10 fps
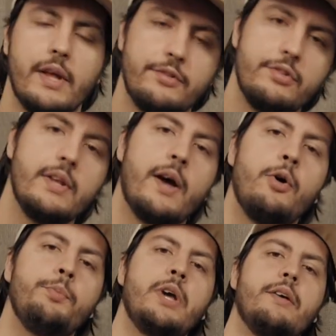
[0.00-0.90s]
that's it. I
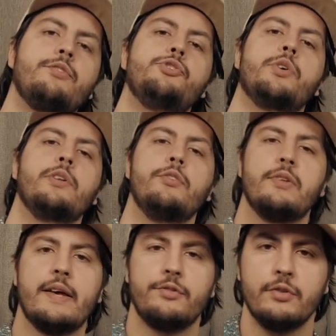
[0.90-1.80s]
hope you guys enjoyed this
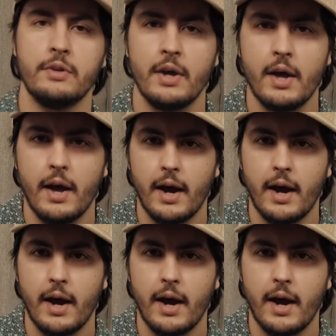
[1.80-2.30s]
lesson.